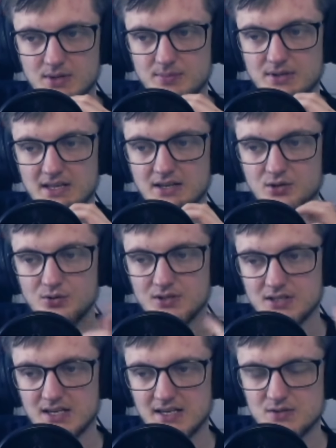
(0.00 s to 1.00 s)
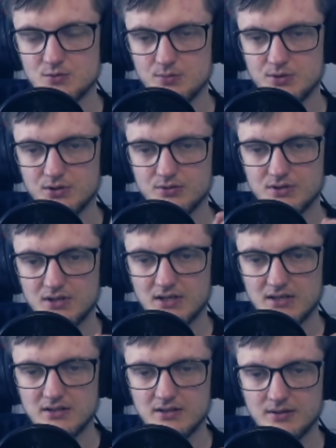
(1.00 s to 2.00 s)
maybe, like, Runeterra would be good,
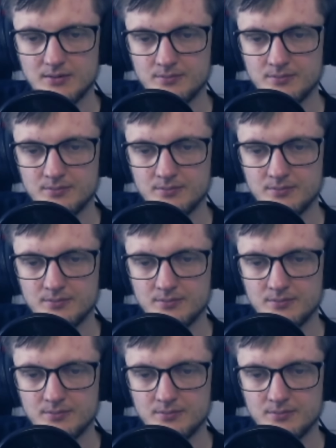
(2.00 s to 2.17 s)
right?